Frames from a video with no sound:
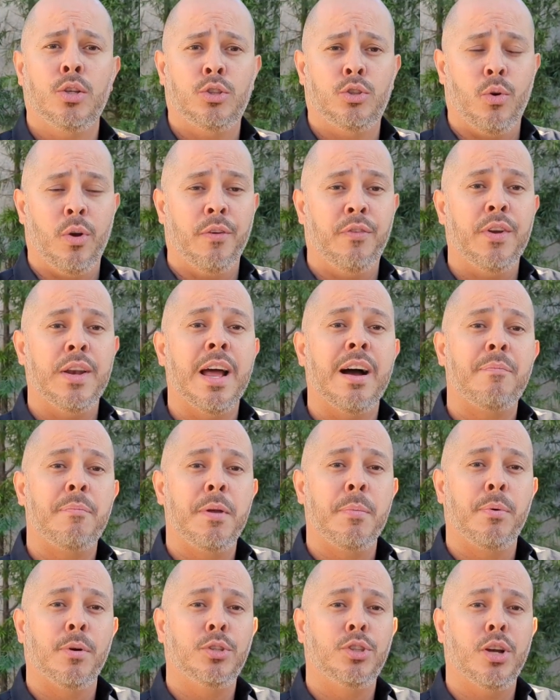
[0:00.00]
So if
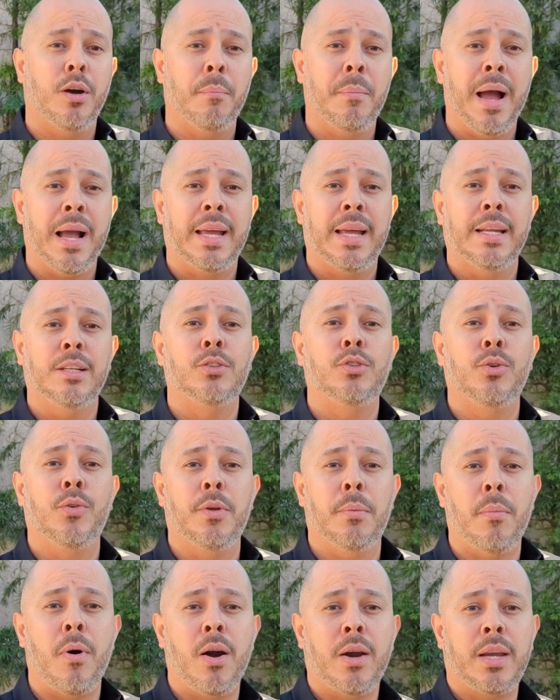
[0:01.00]
enough people jump back
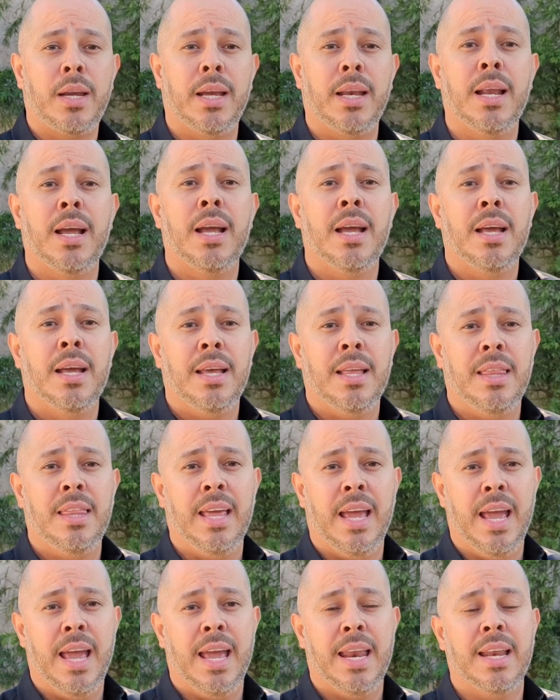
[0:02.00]
into the market,
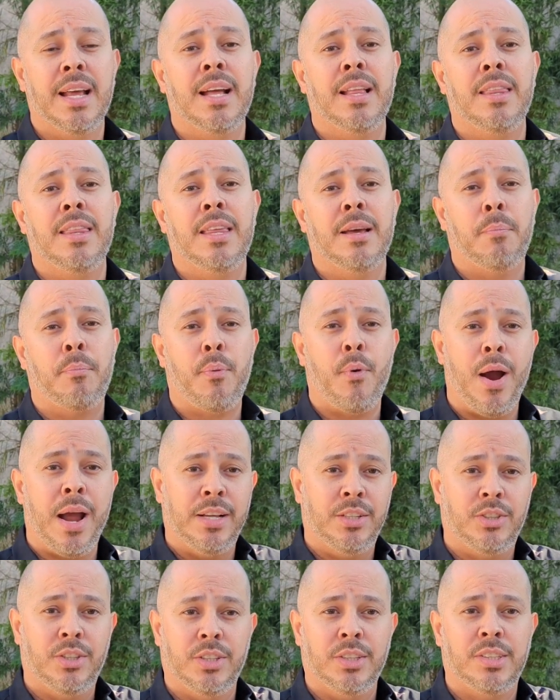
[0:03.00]
then the
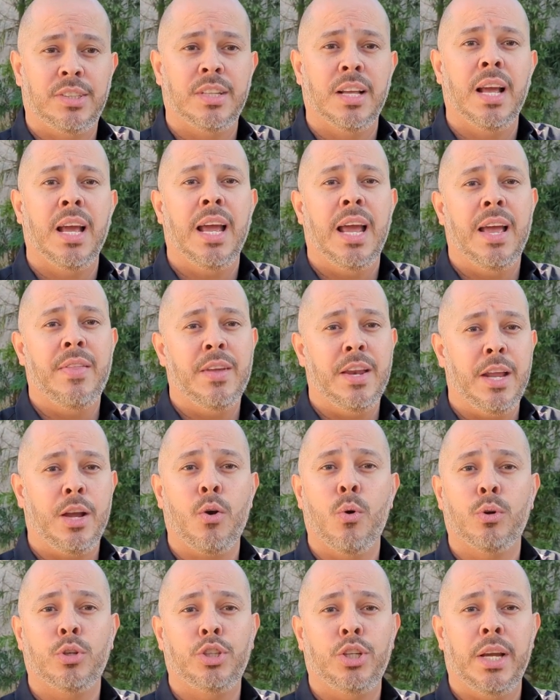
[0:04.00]
prices and the
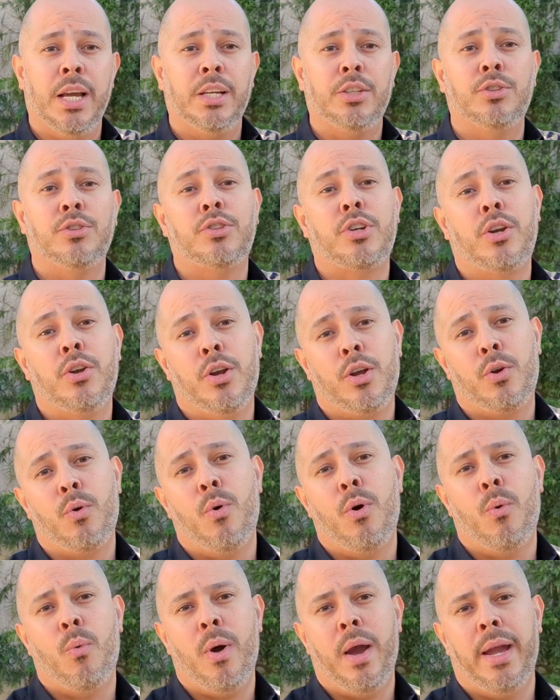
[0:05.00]
negotiations are going to
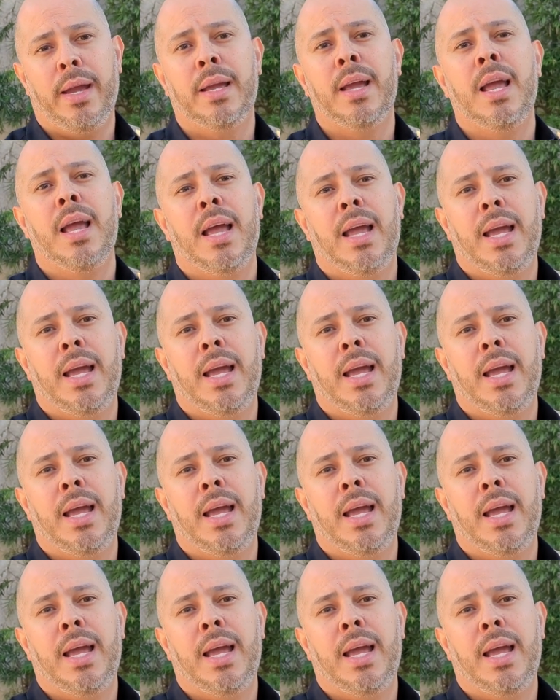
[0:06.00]
go away.